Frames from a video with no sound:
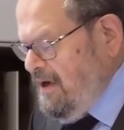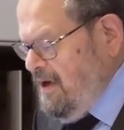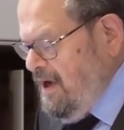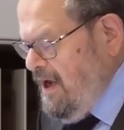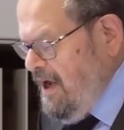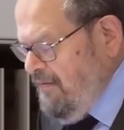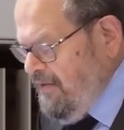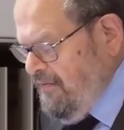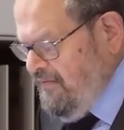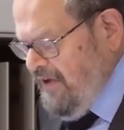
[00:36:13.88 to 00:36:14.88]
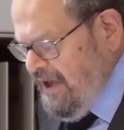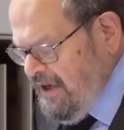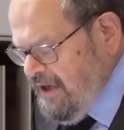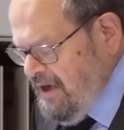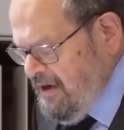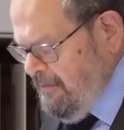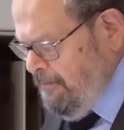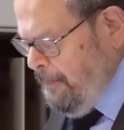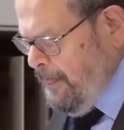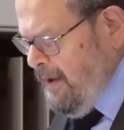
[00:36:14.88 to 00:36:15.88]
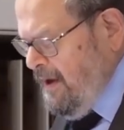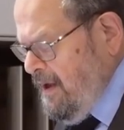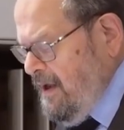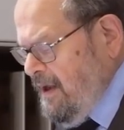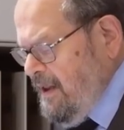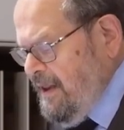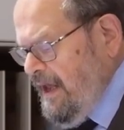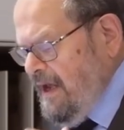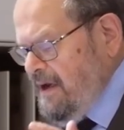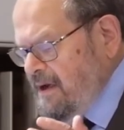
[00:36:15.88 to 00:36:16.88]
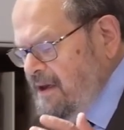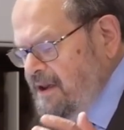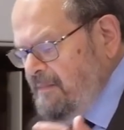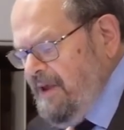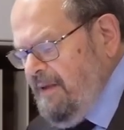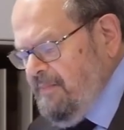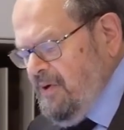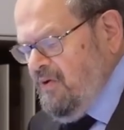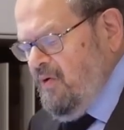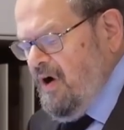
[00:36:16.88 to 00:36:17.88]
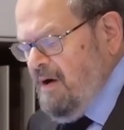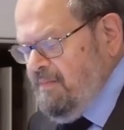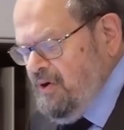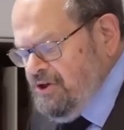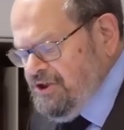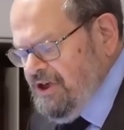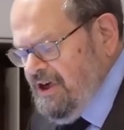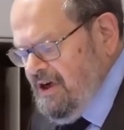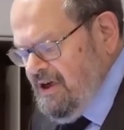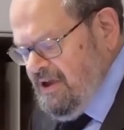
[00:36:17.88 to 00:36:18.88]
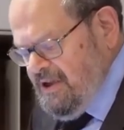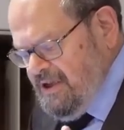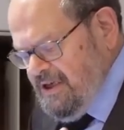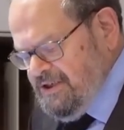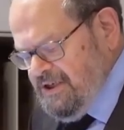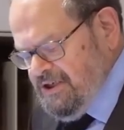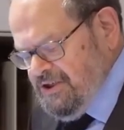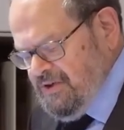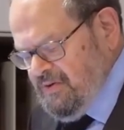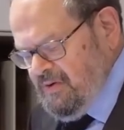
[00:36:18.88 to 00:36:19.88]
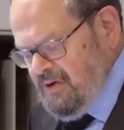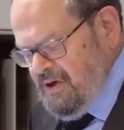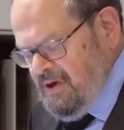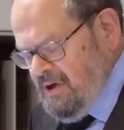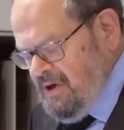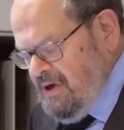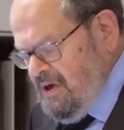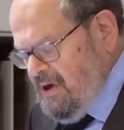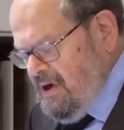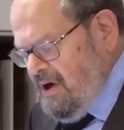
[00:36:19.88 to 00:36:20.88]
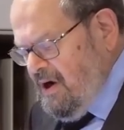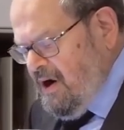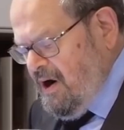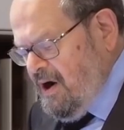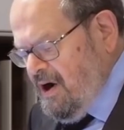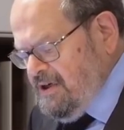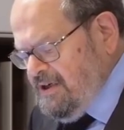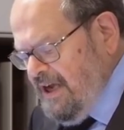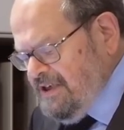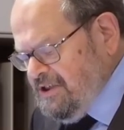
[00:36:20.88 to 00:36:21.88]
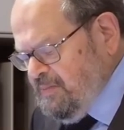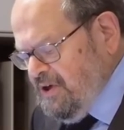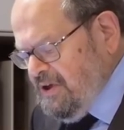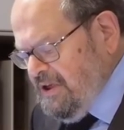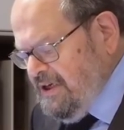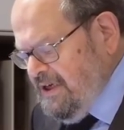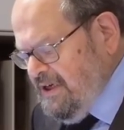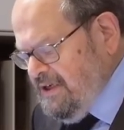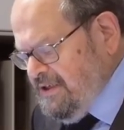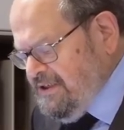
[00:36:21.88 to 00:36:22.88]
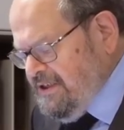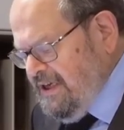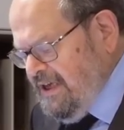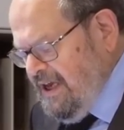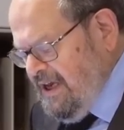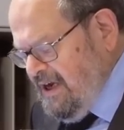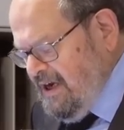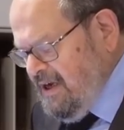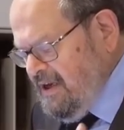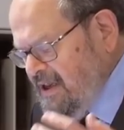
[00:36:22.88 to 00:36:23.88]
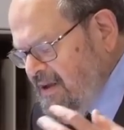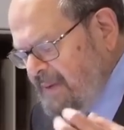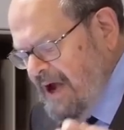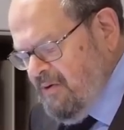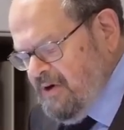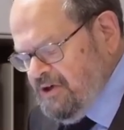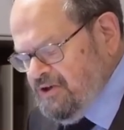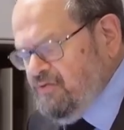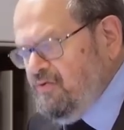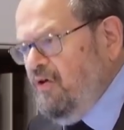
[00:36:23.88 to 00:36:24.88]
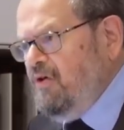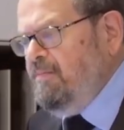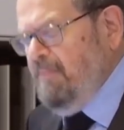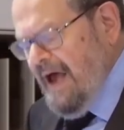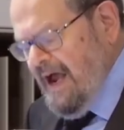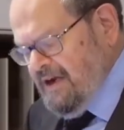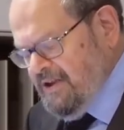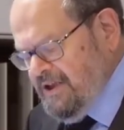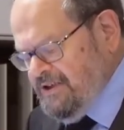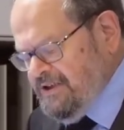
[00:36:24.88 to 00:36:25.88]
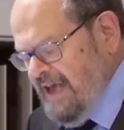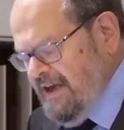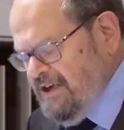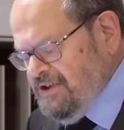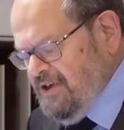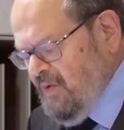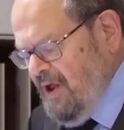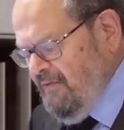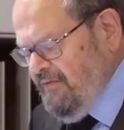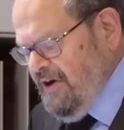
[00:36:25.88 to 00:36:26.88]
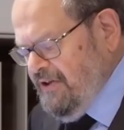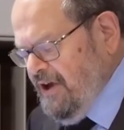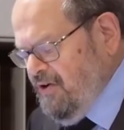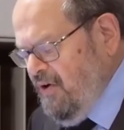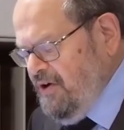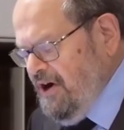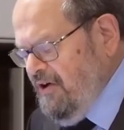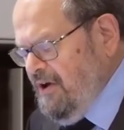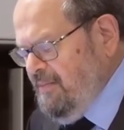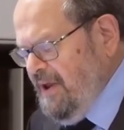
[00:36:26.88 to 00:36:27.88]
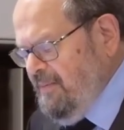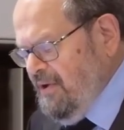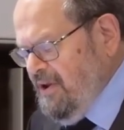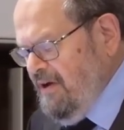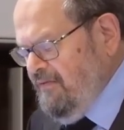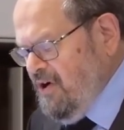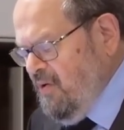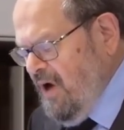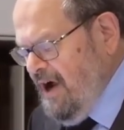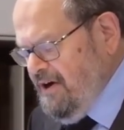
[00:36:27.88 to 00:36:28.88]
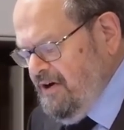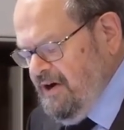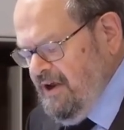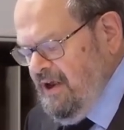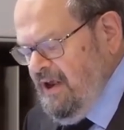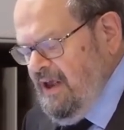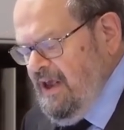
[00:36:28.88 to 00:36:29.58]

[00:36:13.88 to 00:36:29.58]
And I have the feeling that the people who are pushing this issue are desperately seeking the power to roll back the status and welfare that ordinary people have acquired